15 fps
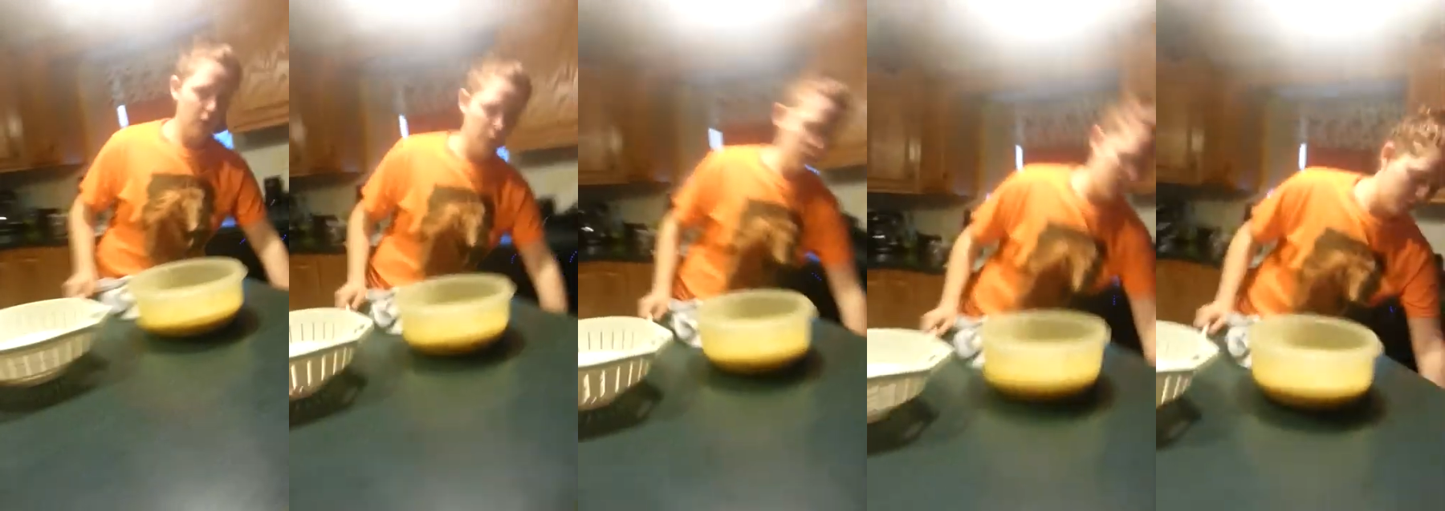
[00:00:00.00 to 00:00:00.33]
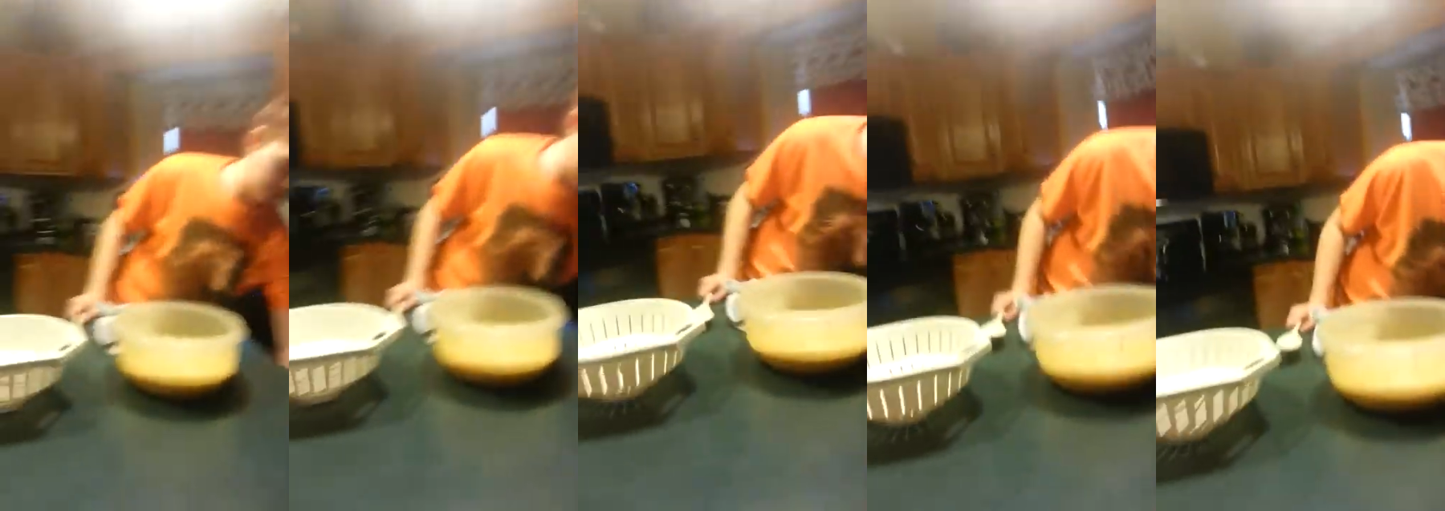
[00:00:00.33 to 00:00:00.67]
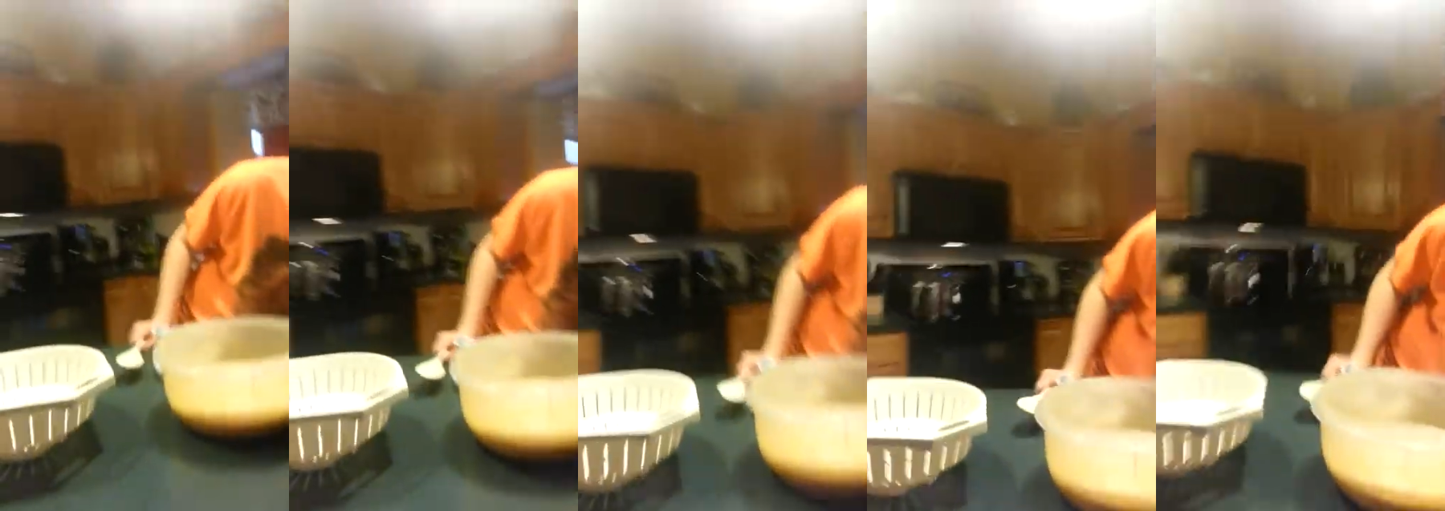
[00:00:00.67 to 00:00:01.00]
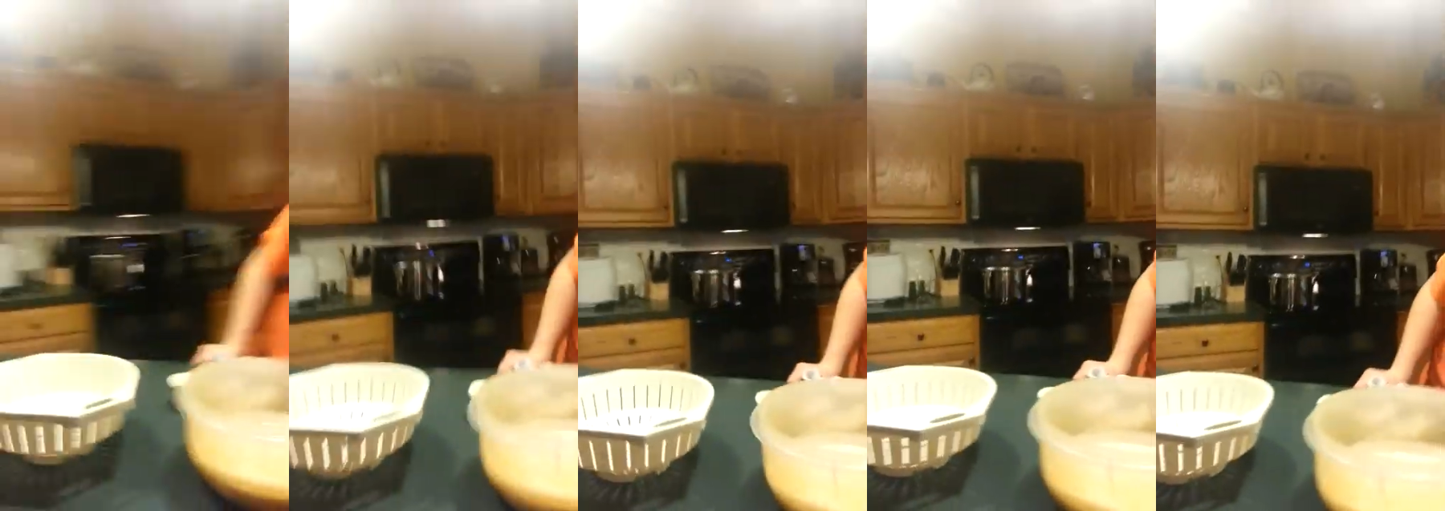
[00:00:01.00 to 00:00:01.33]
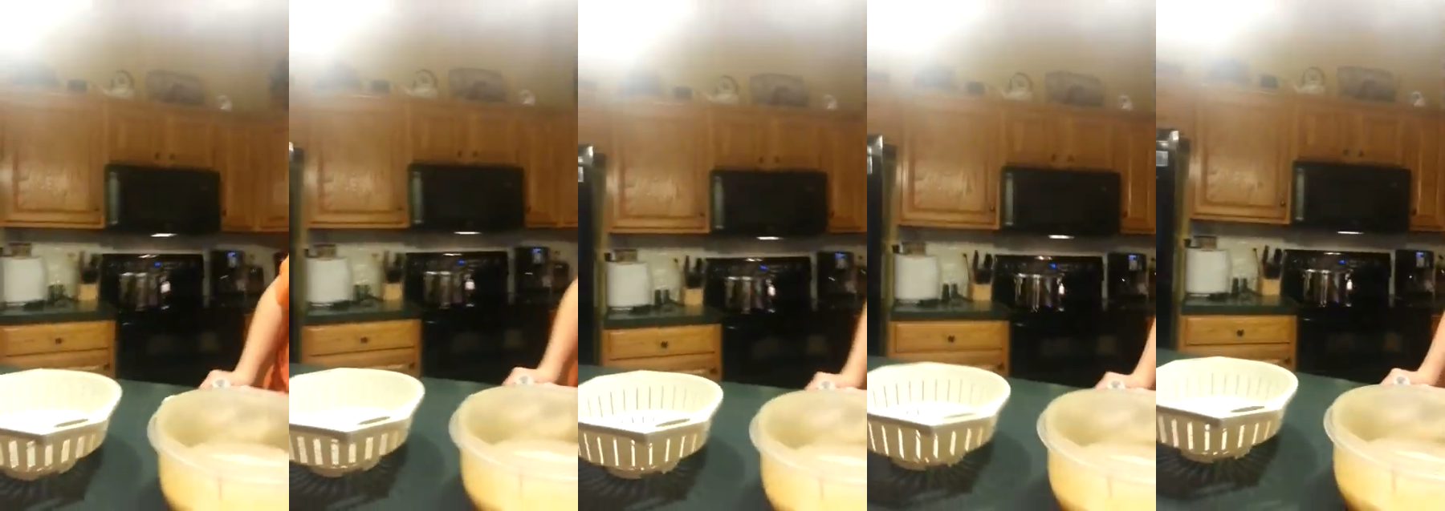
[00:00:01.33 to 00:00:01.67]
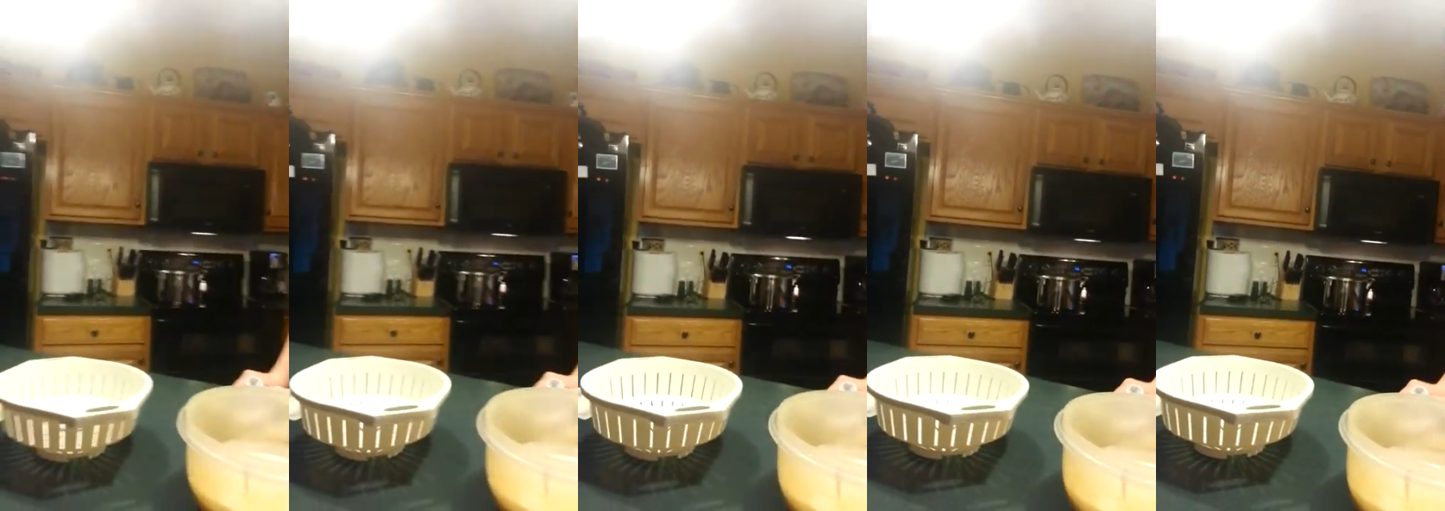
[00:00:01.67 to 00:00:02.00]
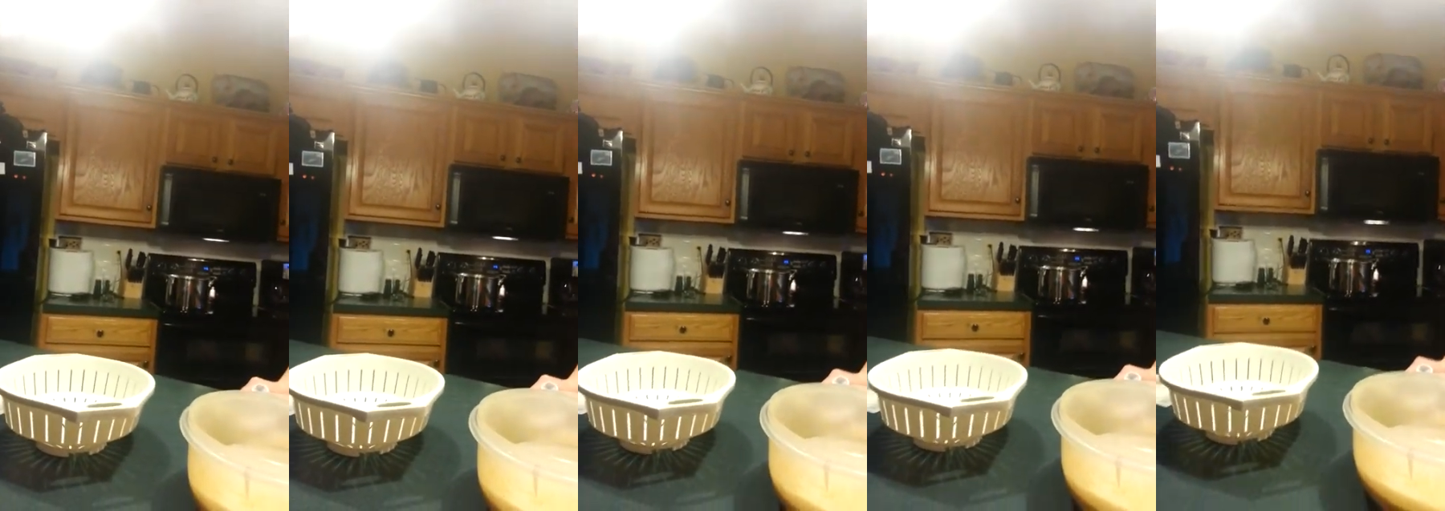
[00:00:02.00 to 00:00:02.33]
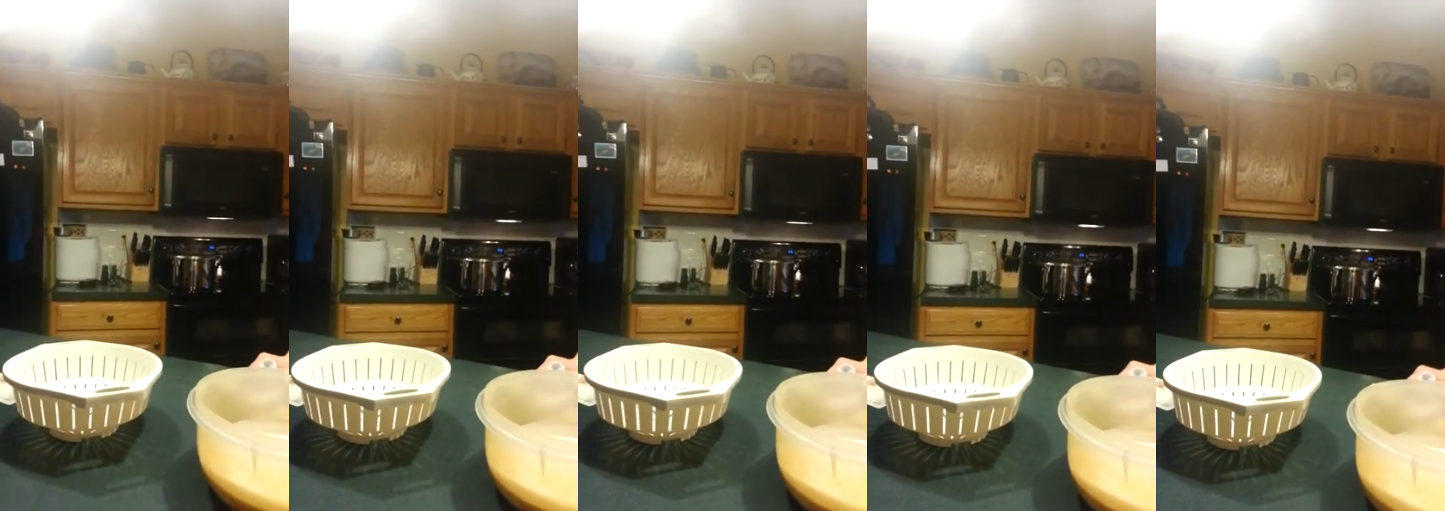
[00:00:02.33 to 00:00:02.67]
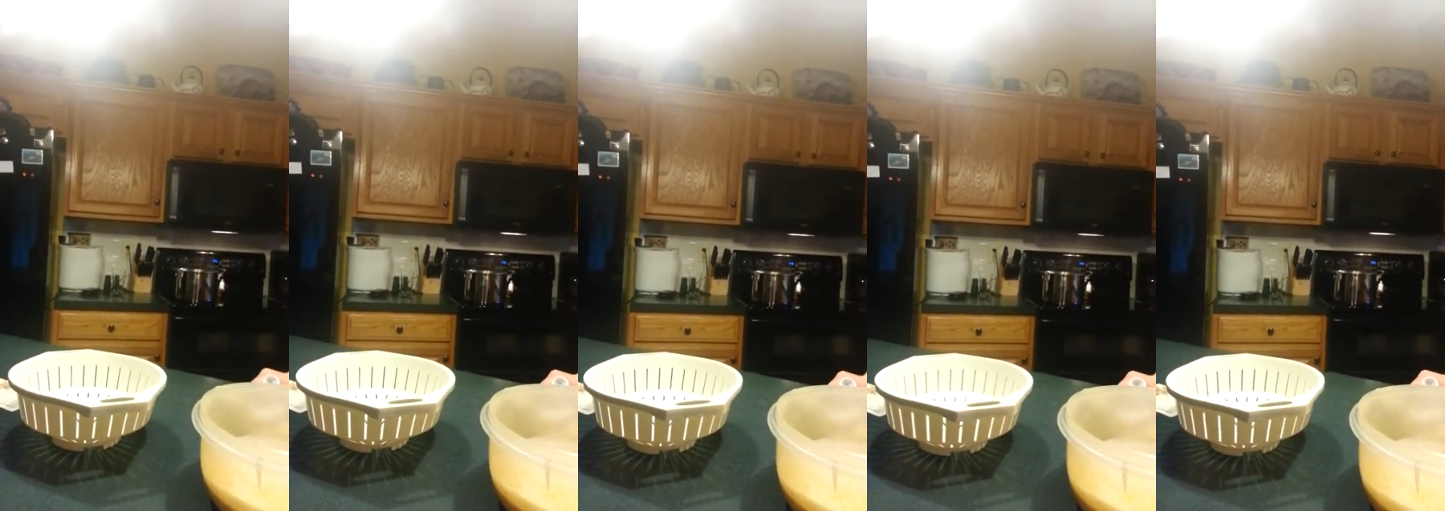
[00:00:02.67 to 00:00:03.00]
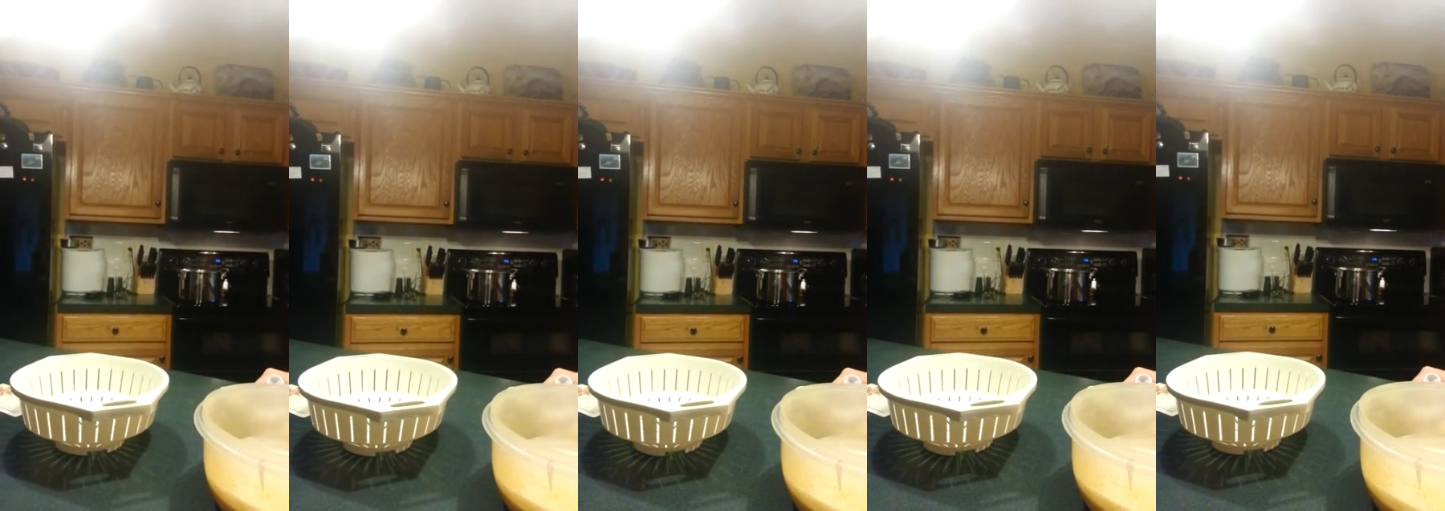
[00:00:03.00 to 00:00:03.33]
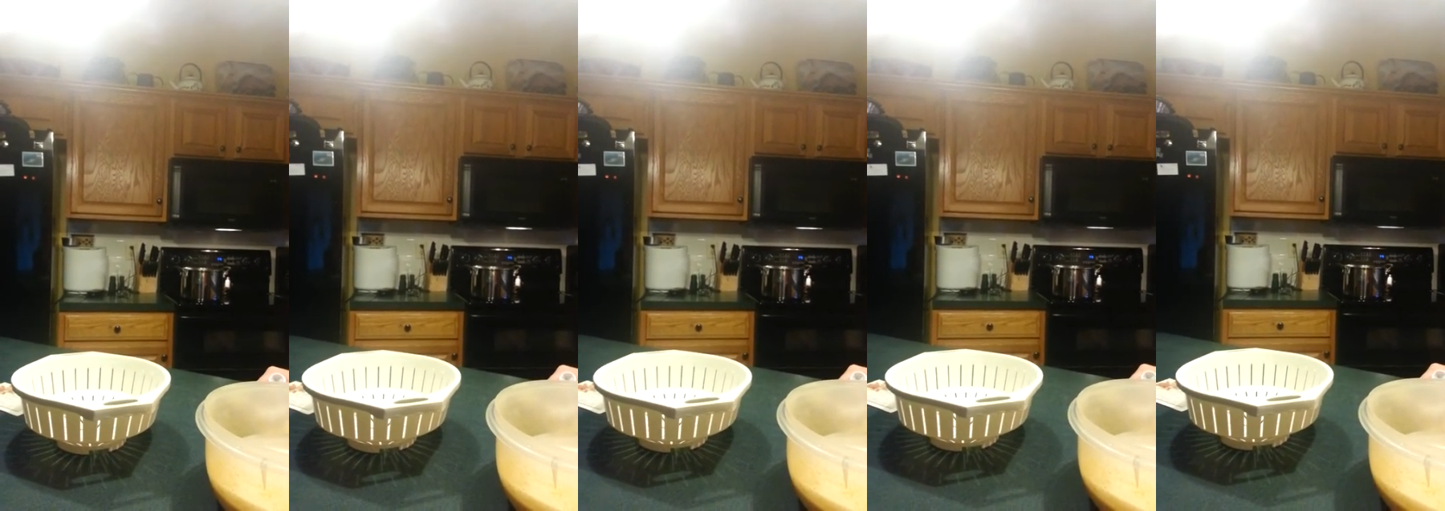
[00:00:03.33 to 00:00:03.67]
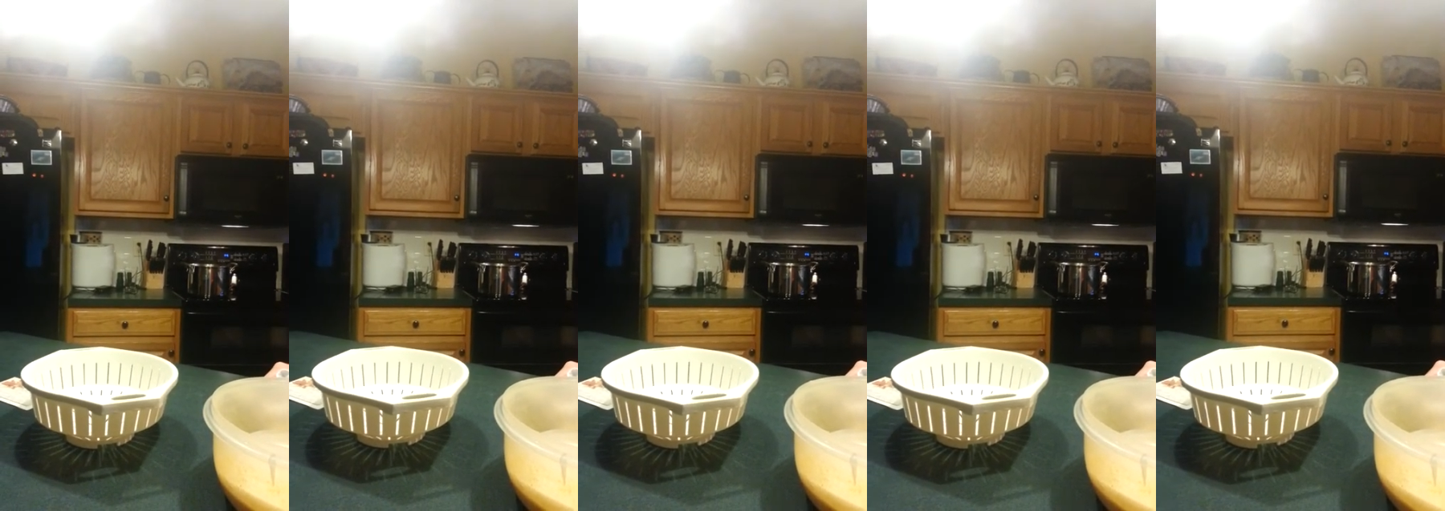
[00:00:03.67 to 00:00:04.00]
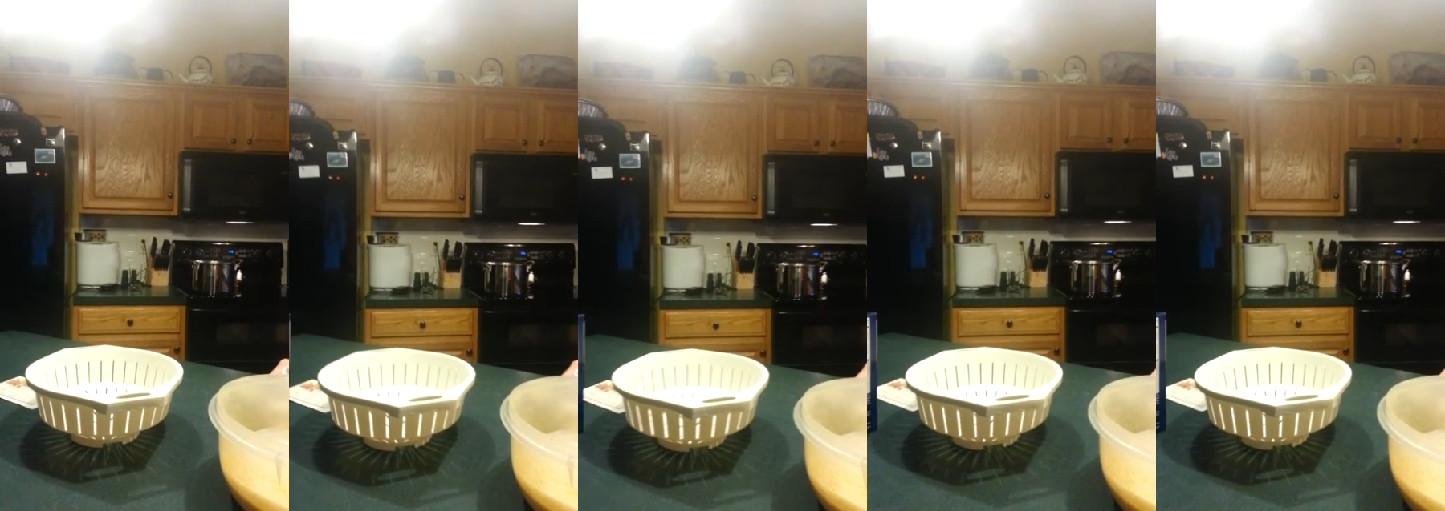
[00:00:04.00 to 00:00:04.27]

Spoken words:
(no speaker visible)